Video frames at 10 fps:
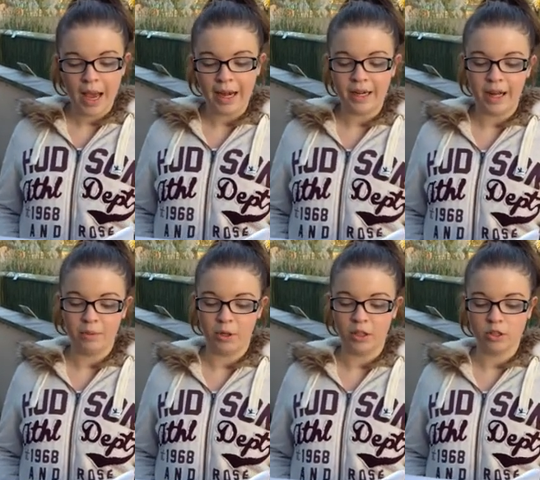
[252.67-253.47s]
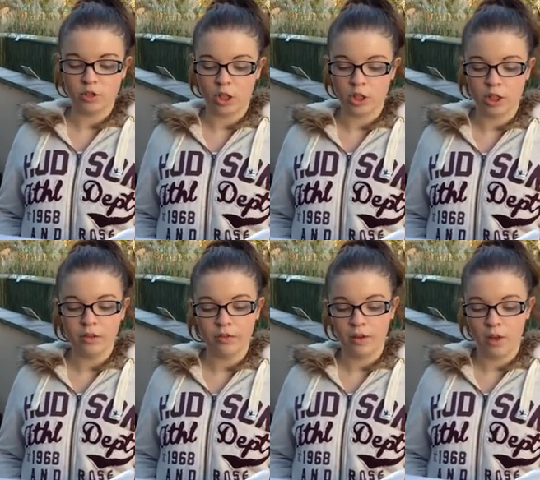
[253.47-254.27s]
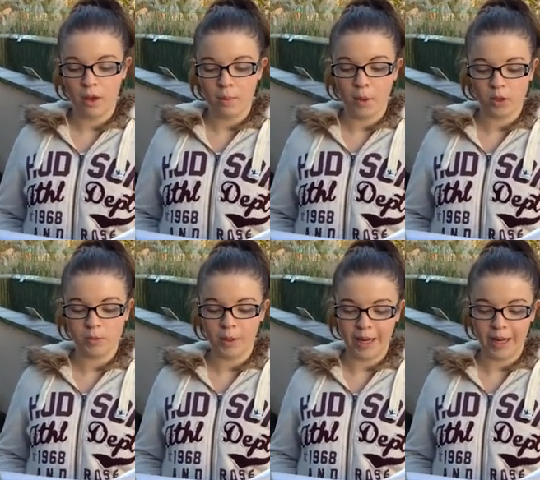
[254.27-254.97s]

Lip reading: An elaborate construction of multiple